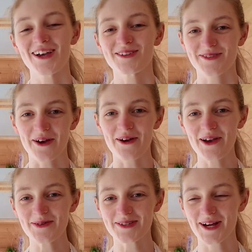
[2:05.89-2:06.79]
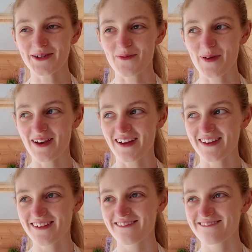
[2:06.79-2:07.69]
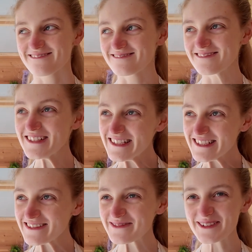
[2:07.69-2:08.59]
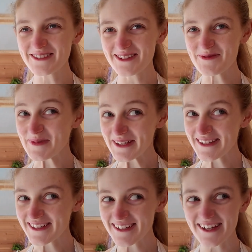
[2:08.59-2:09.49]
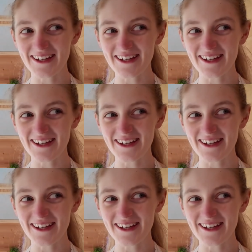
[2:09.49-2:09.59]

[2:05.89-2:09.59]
so it was kind of a bit like, what do I pick it?